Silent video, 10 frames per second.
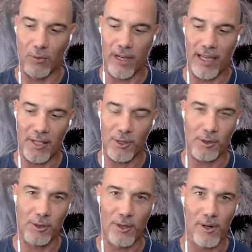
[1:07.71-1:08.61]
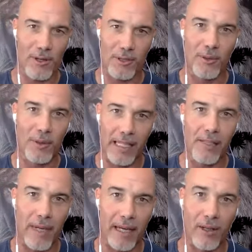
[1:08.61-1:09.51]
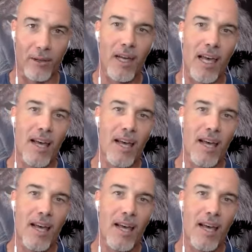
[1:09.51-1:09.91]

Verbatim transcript: in your start to the email,